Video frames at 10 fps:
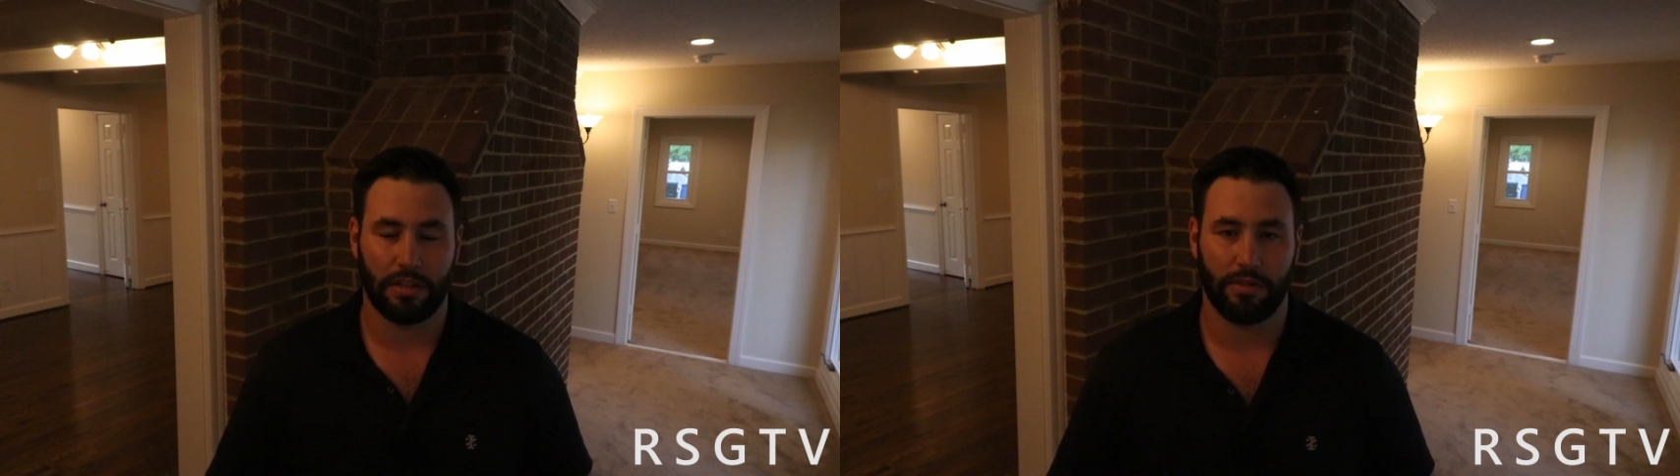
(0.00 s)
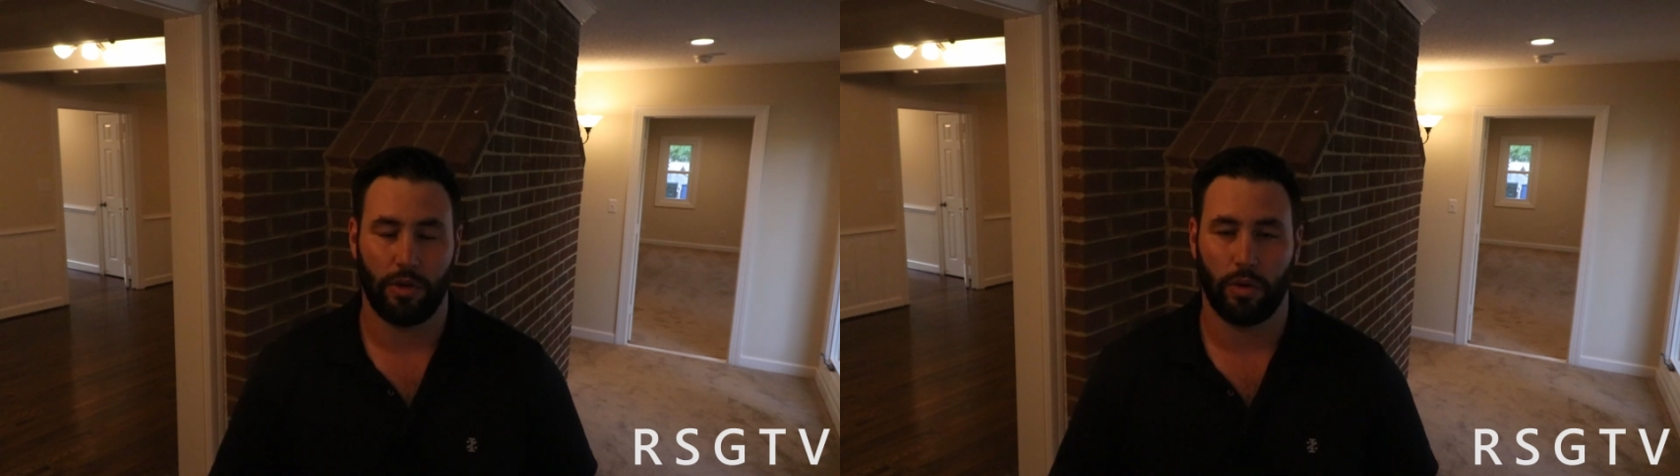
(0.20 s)

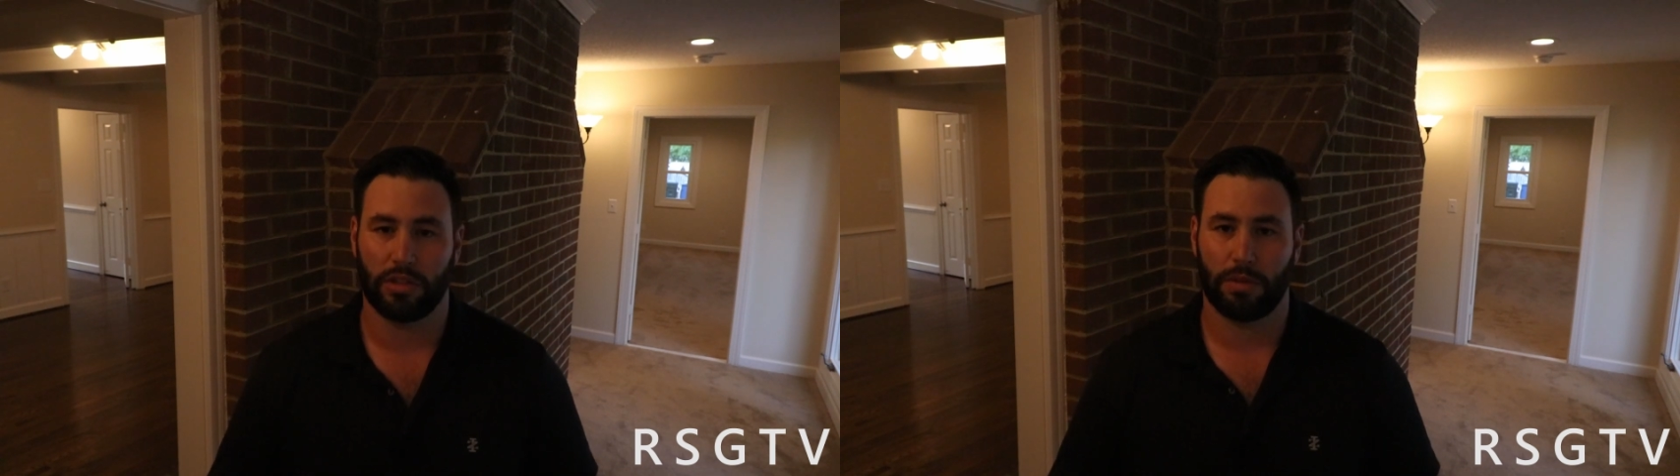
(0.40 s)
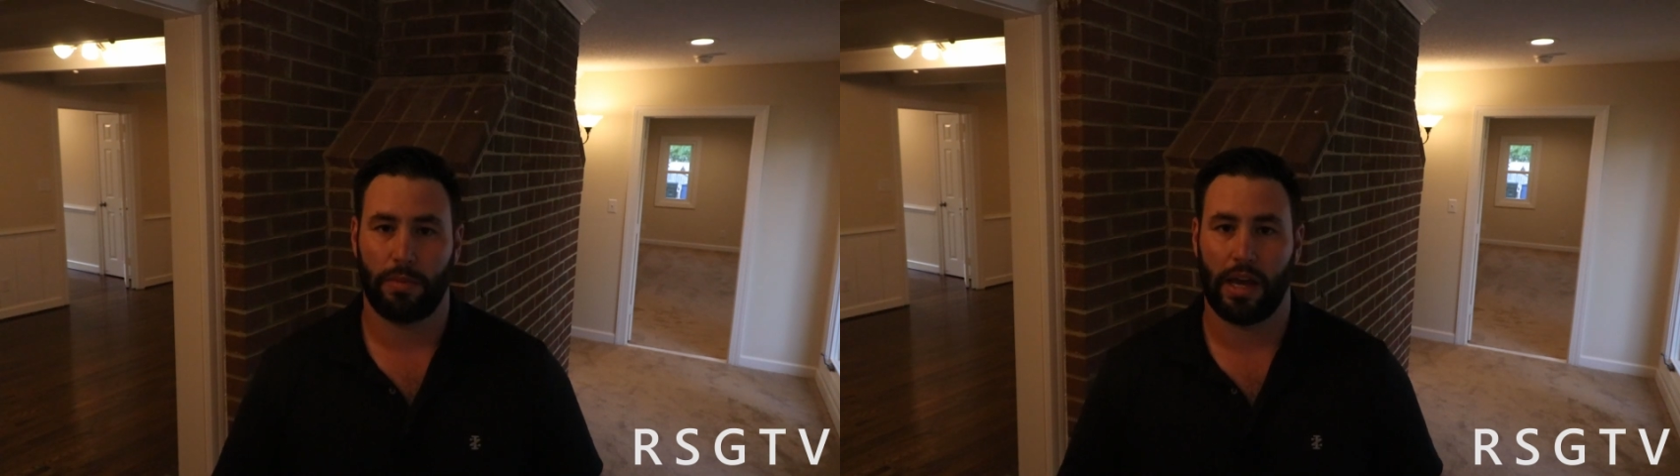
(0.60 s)
If you want
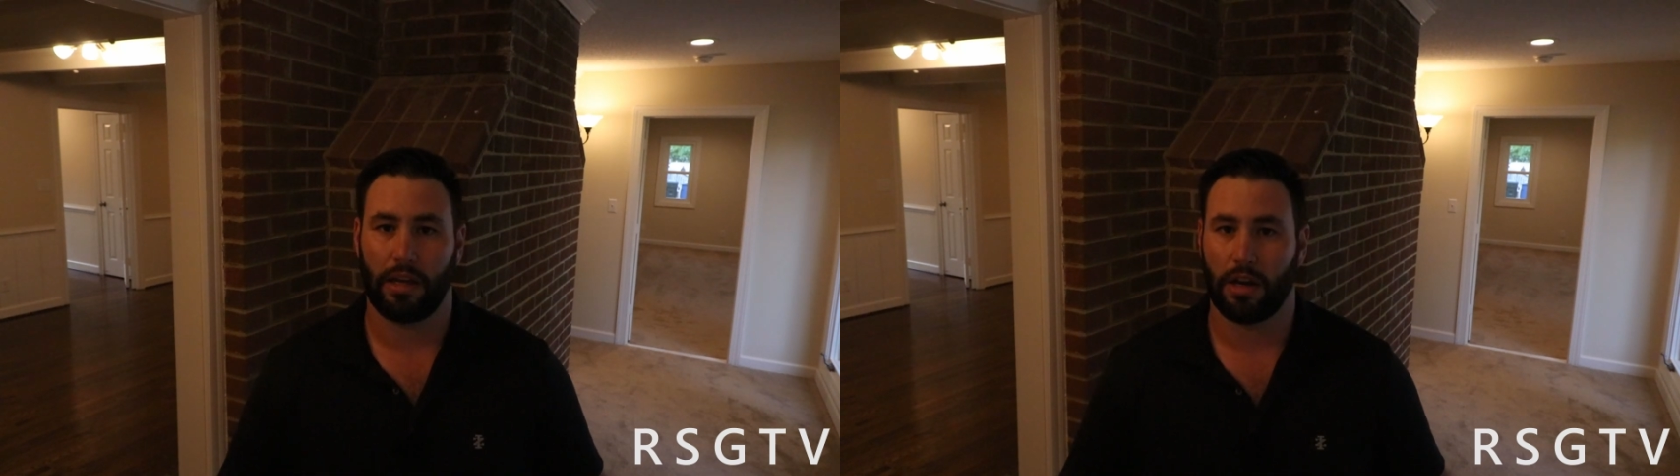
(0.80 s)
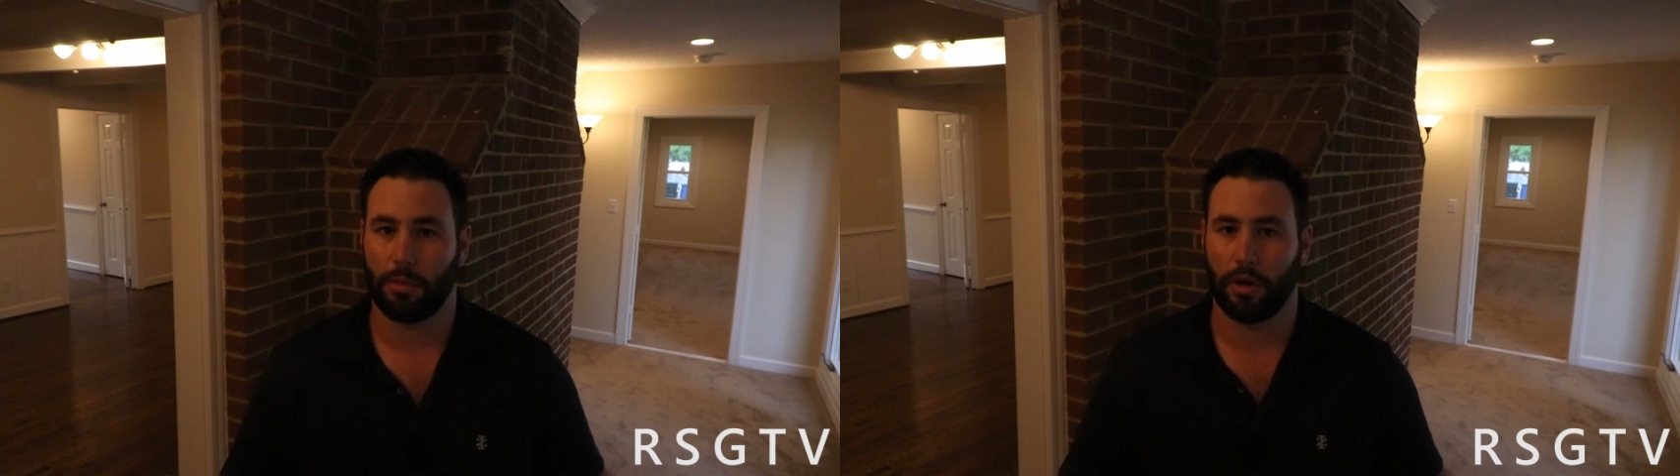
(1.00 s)
to pay a
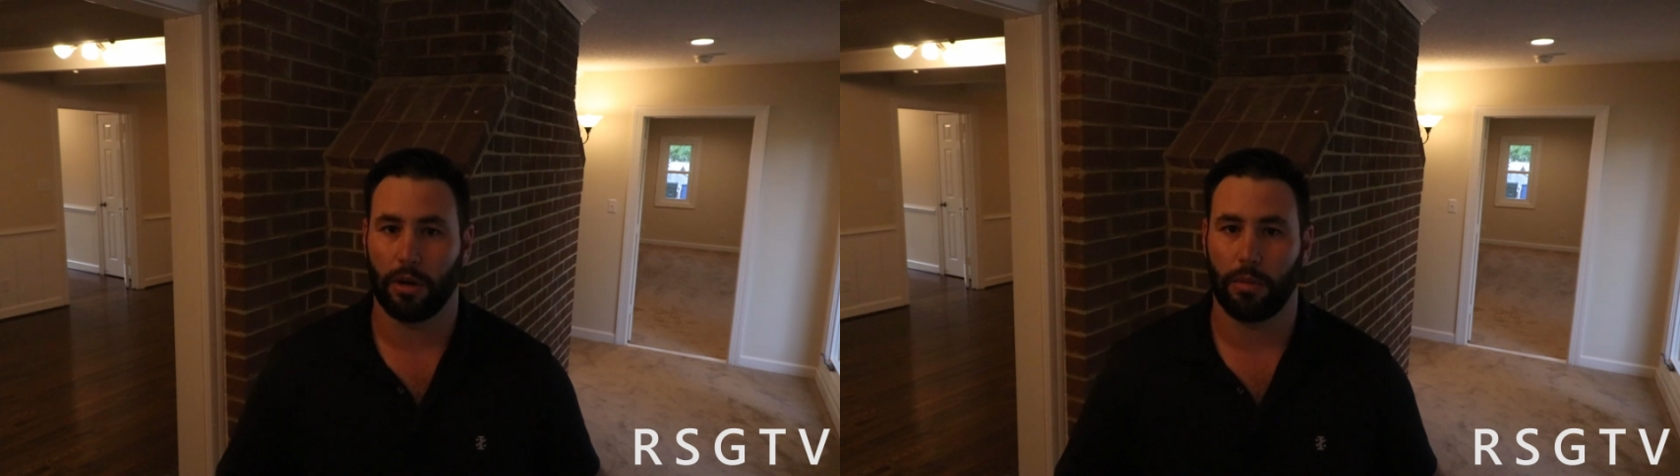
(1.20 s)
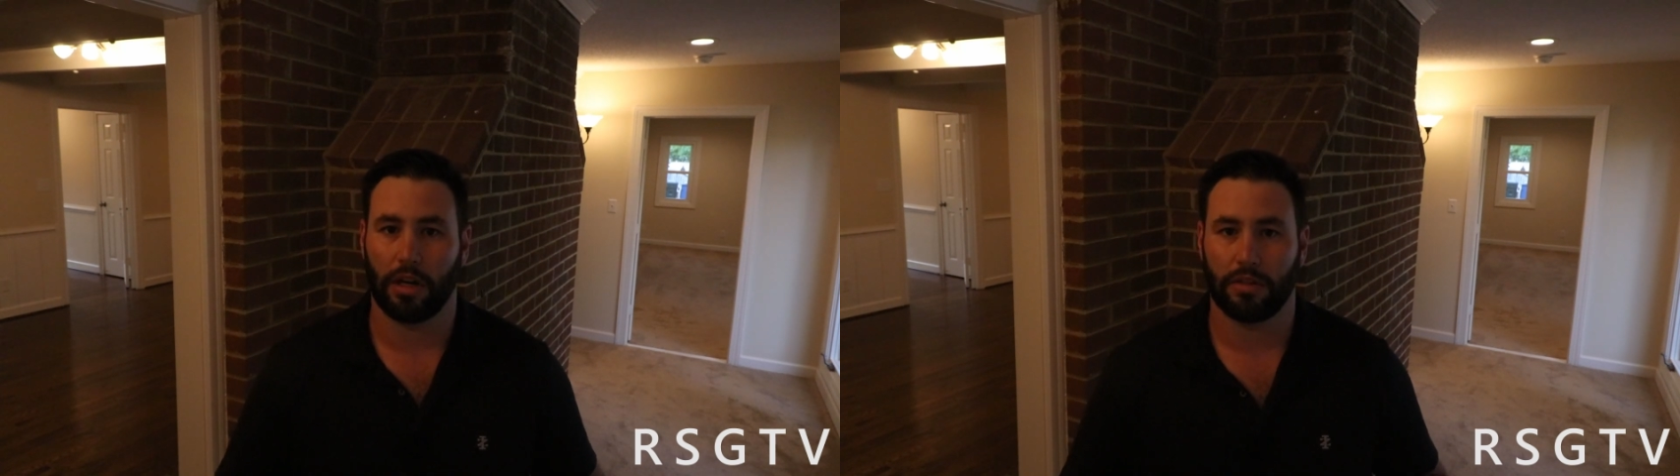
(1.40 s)
couple
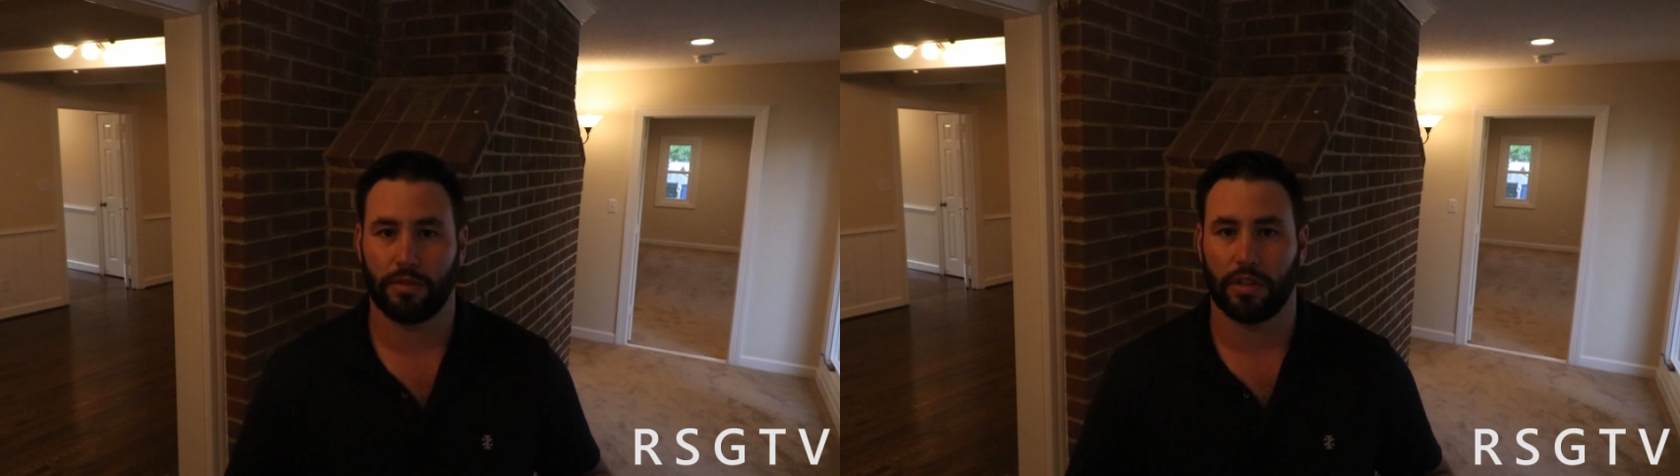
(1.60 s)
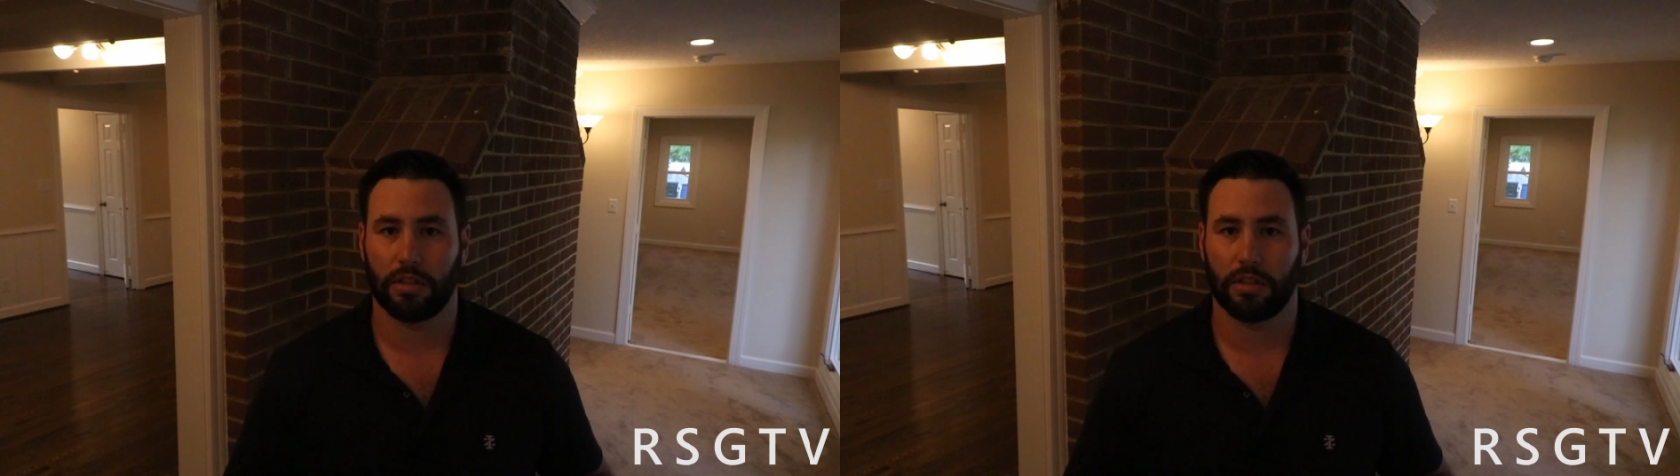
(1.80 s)
$100 for